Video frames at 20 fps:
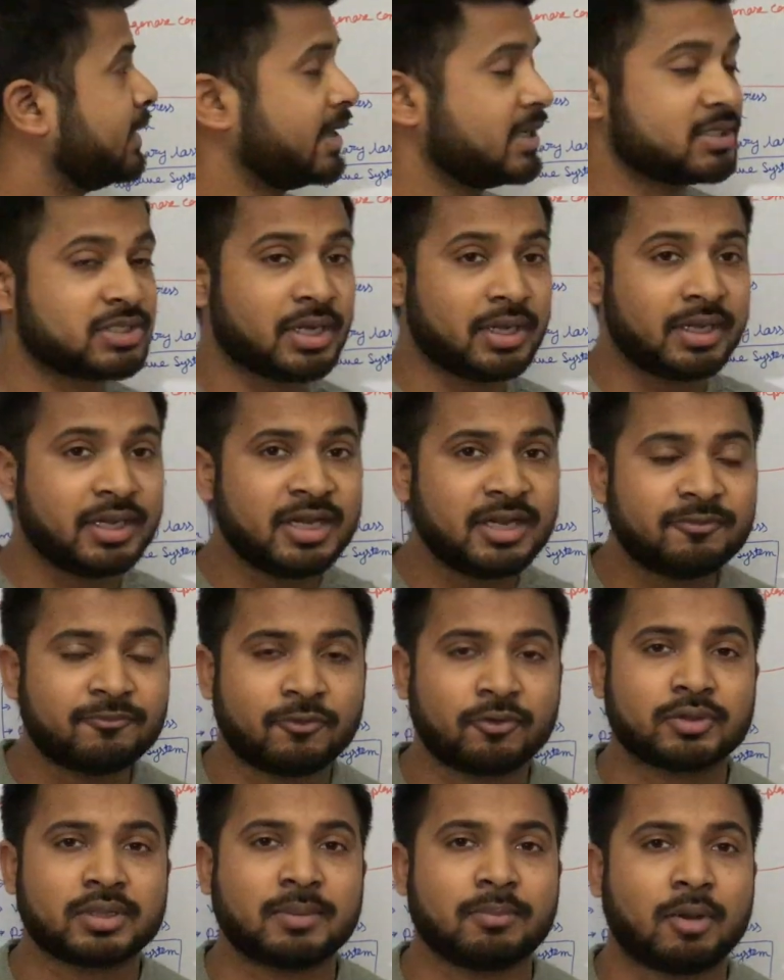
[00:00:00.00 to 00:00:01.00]
that is the need
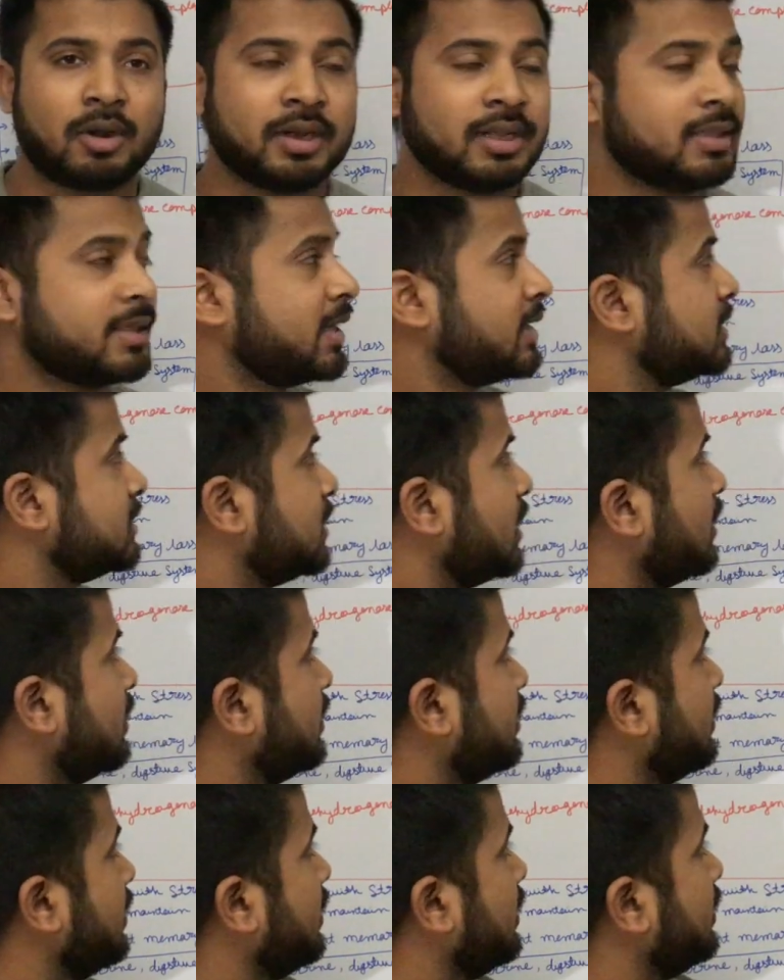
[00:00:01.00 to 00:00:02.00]
for the body, that is the
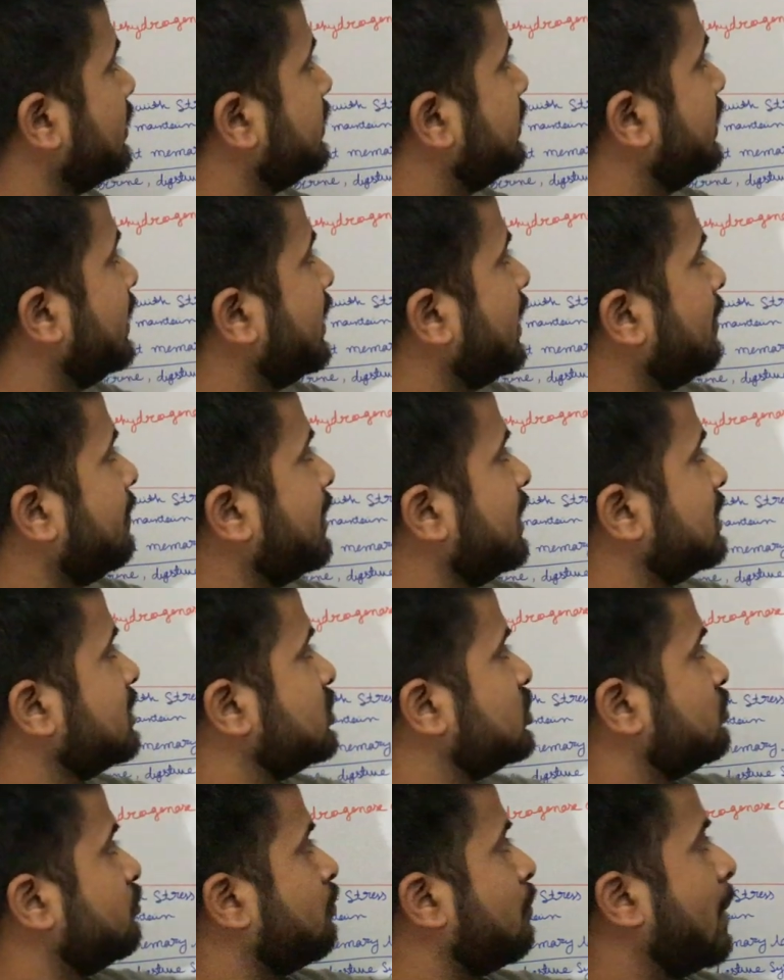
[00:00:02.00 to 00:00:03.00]
thiamine
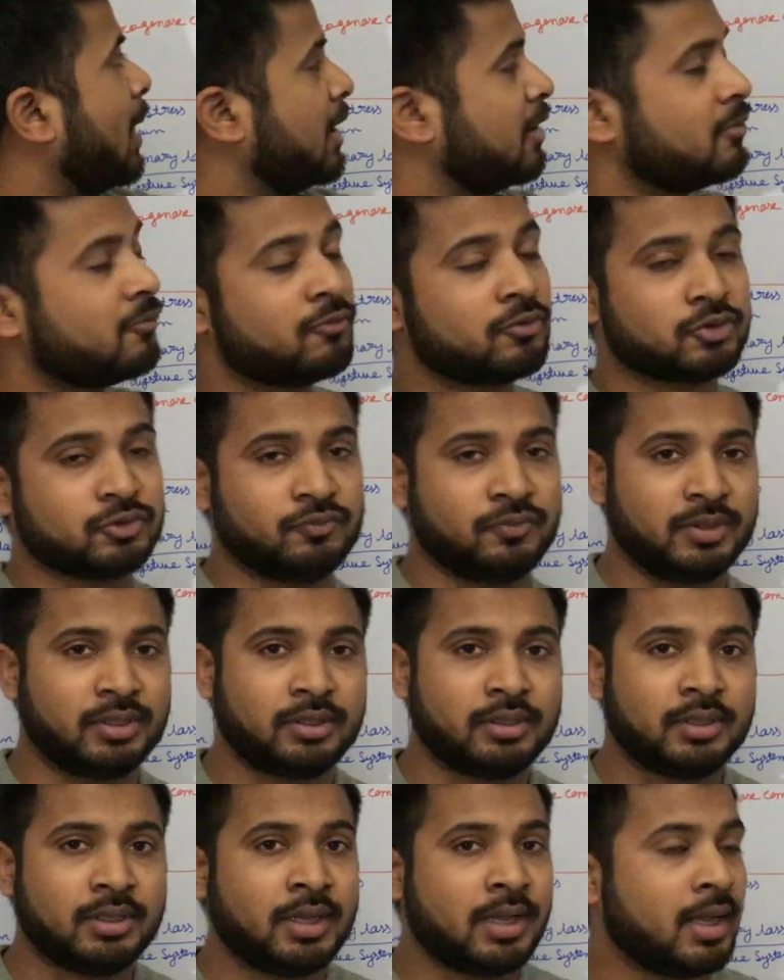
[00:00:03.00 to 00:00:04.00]
pyrophosphate.